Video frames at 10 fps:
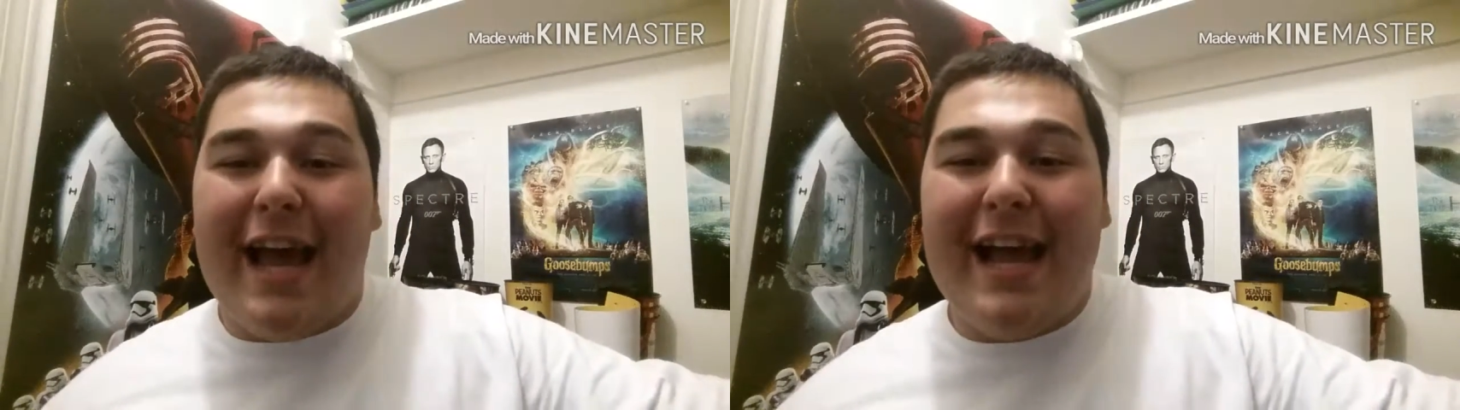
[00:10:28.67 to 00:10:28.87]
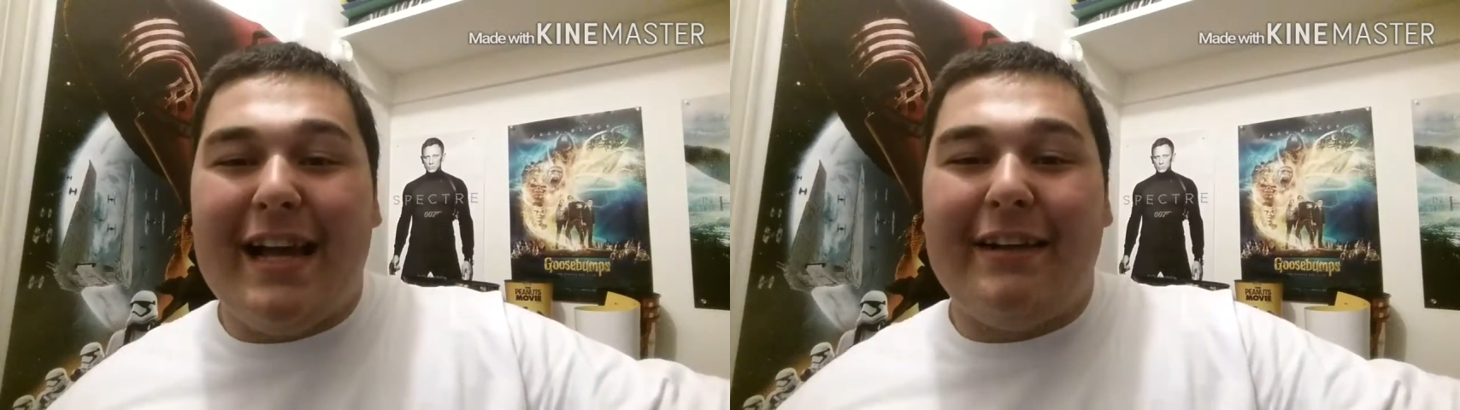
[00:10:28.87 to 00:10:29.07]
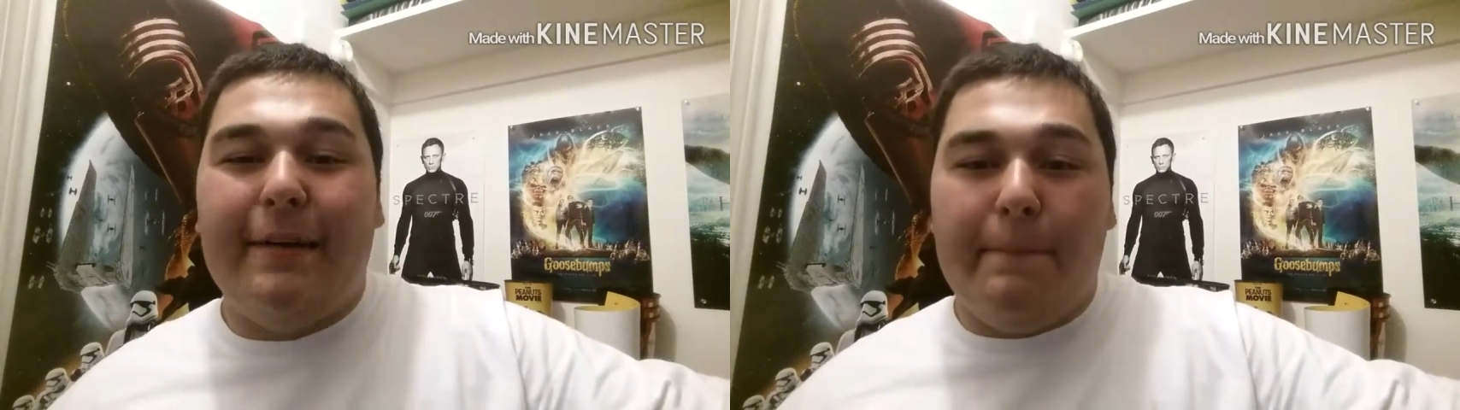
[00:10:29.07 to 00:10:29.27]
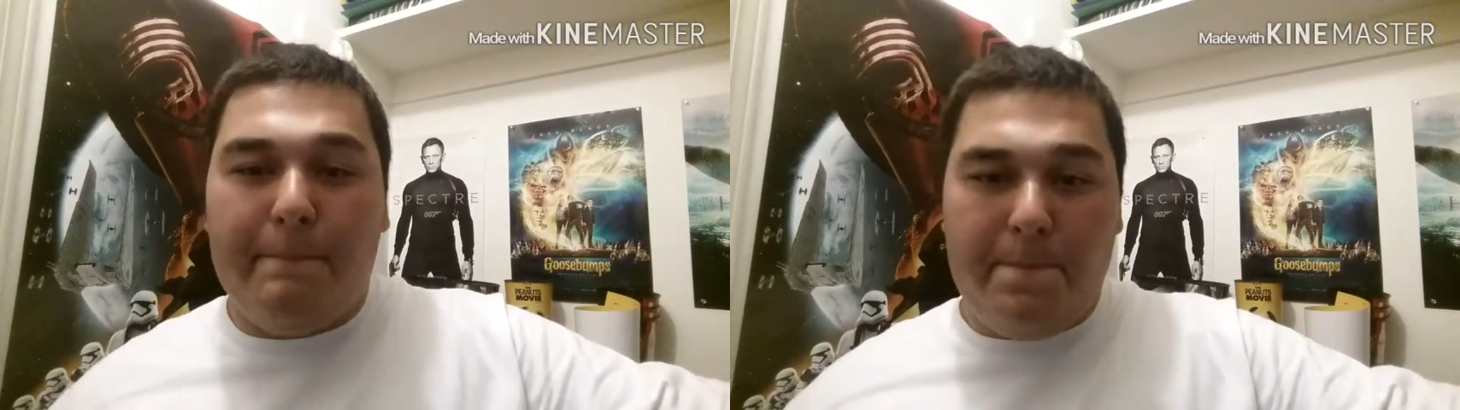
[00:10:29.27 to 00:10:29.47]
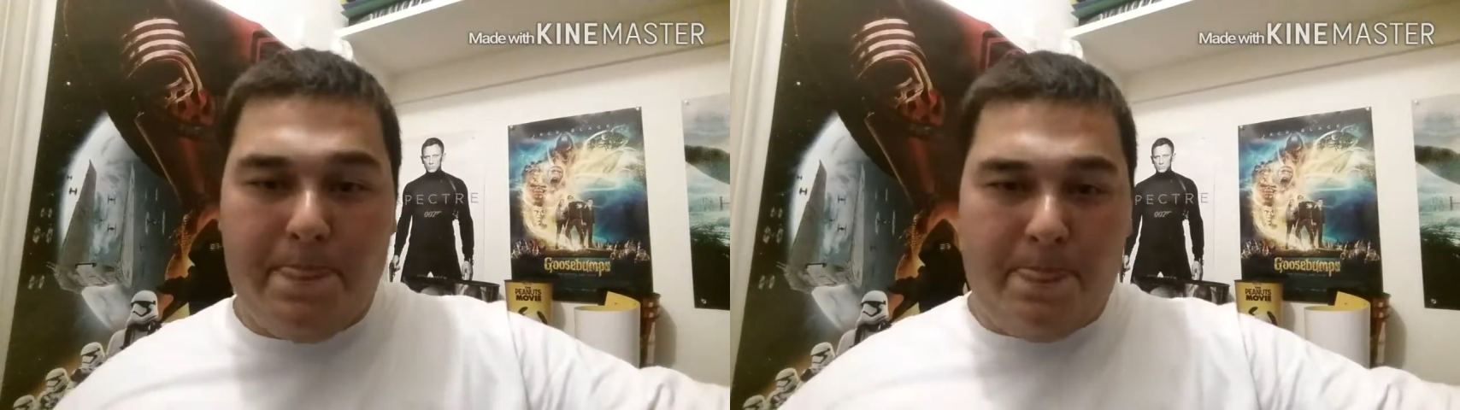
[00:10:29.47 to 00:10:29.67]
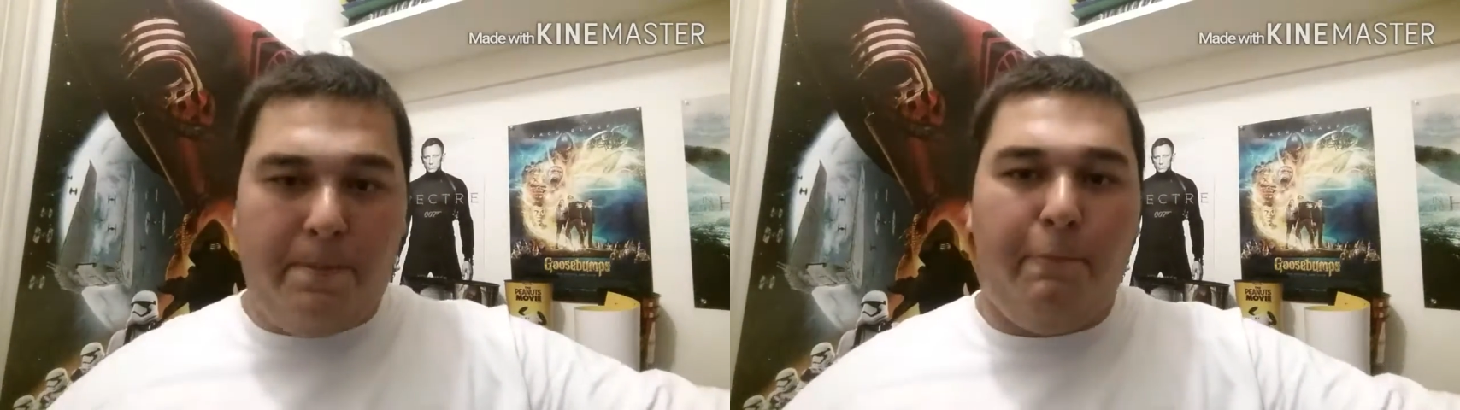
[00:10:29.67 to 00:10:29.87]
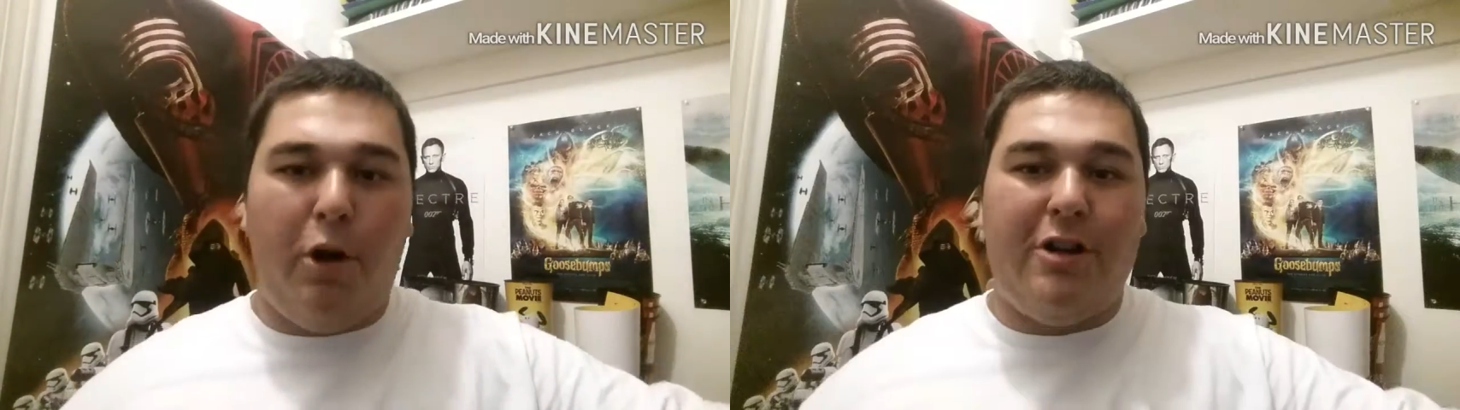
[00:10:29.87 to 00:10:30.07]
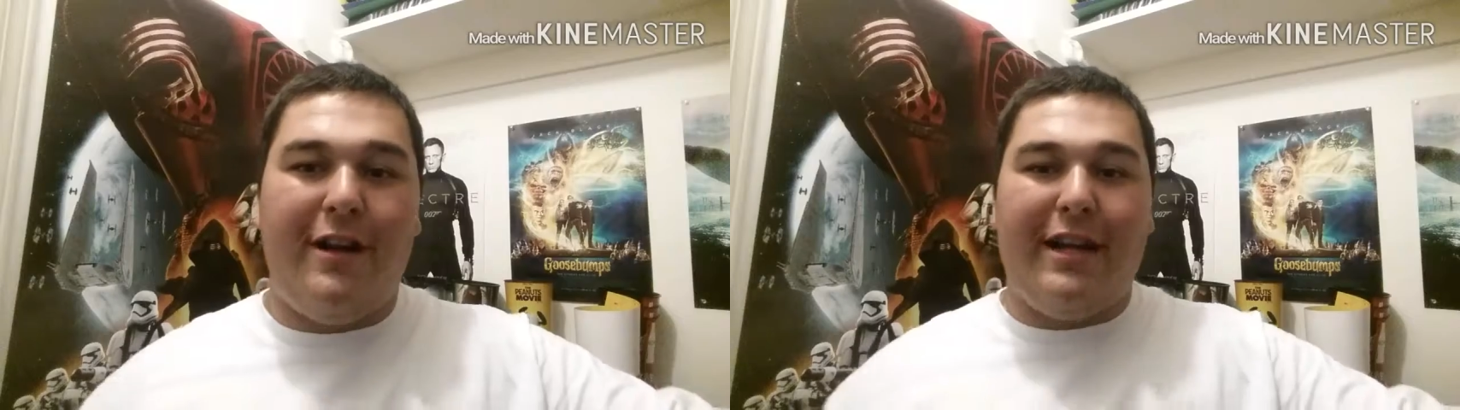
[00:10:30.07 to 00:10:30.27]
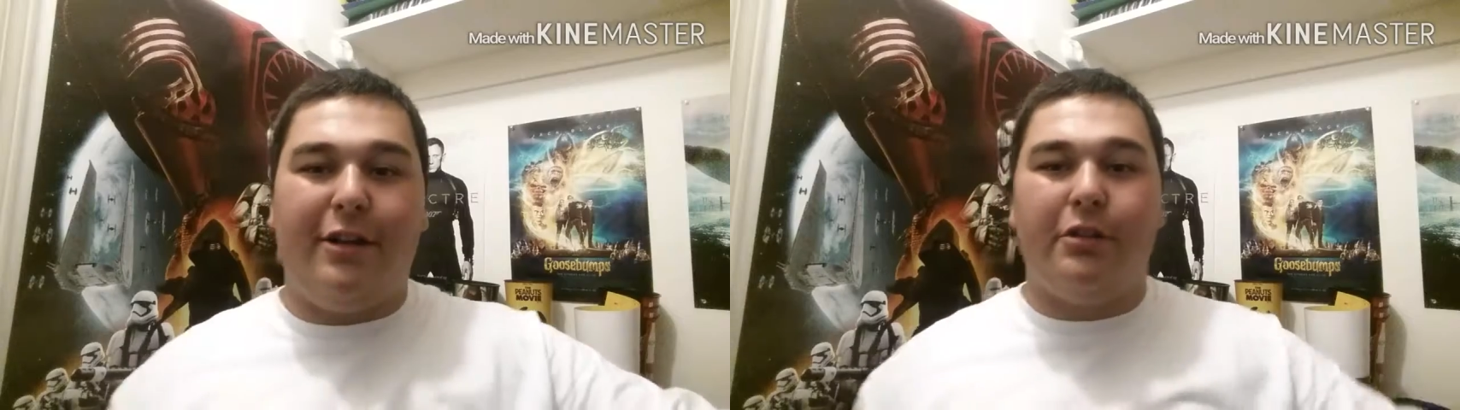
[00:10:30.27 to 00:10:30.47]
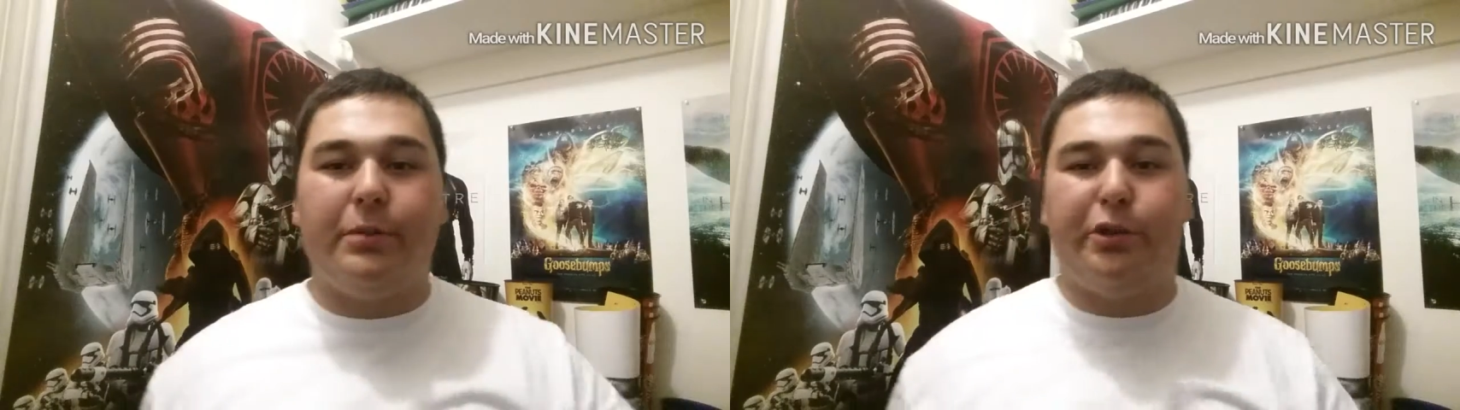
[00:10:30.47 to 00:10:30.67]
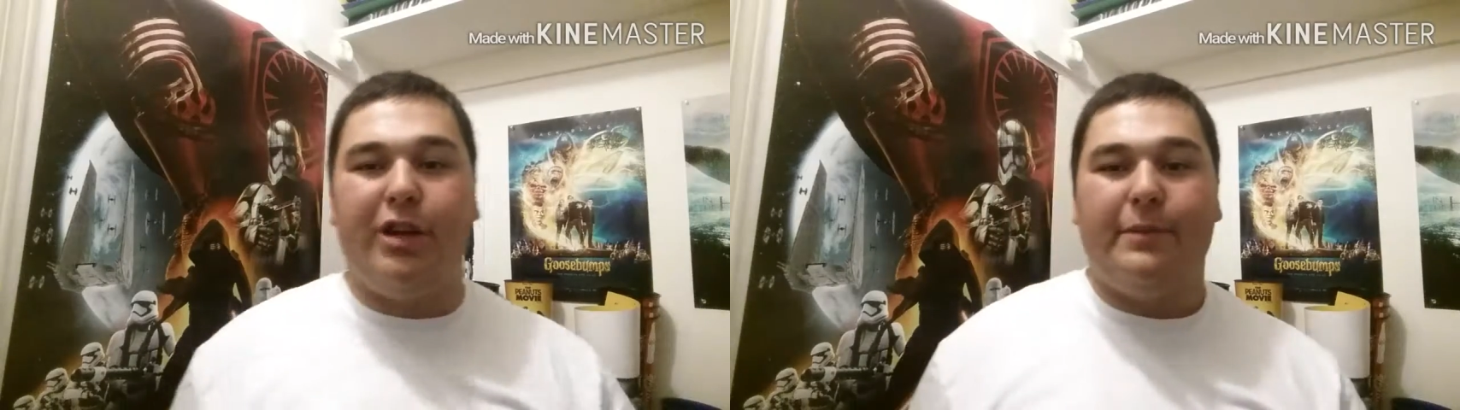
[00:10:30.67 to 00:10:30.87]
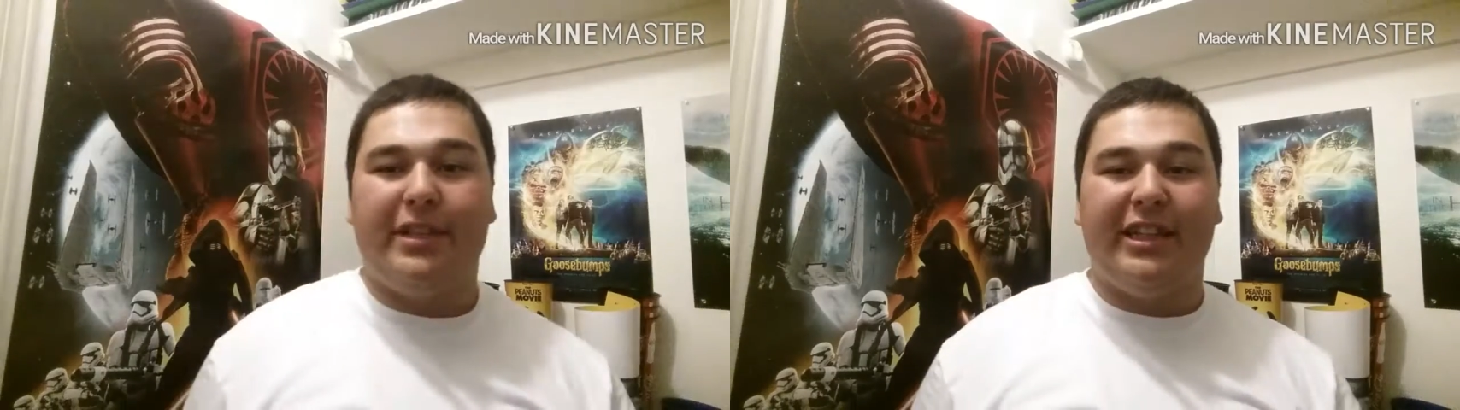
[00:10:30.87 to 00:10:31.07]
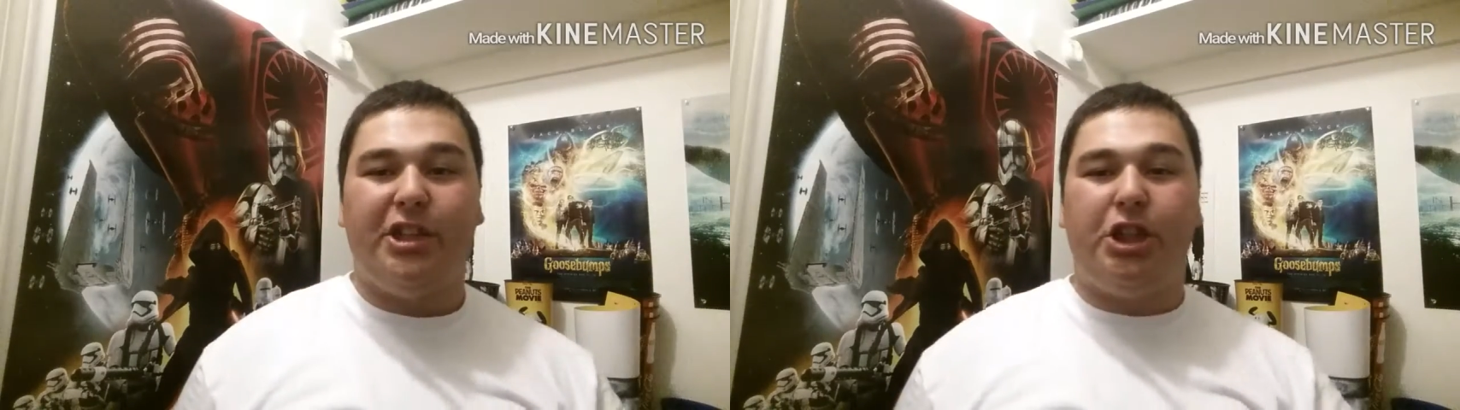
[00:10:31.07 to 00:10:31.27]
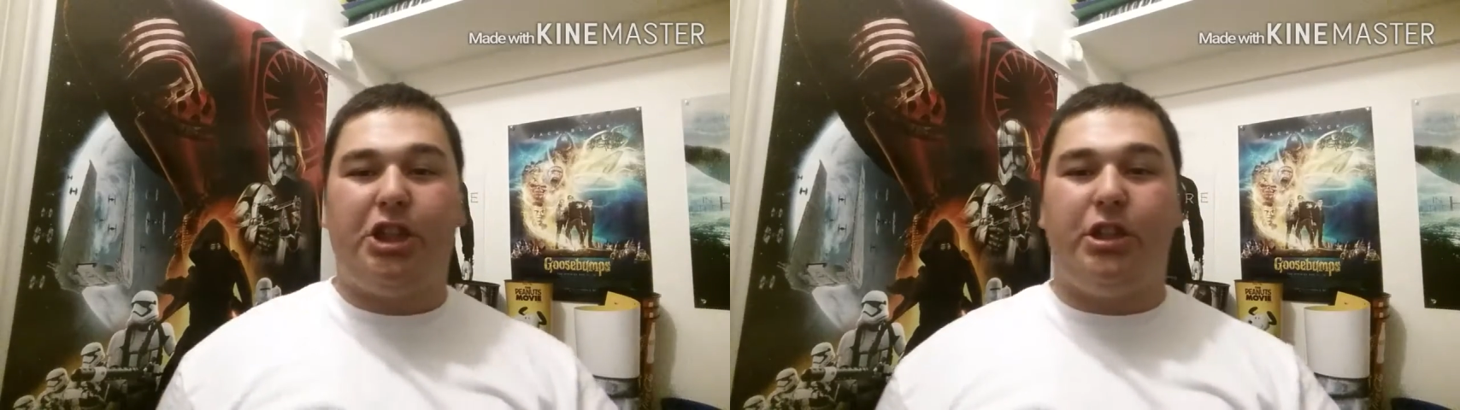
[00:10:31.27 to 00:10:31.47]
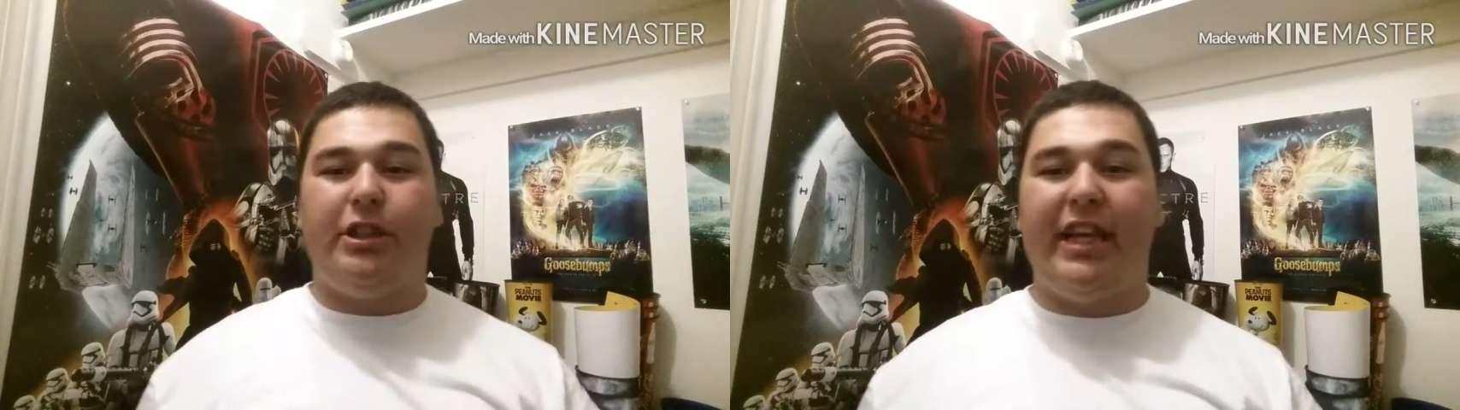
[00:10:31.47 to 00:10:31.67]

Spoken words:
And while you're at it, go subscribe to his.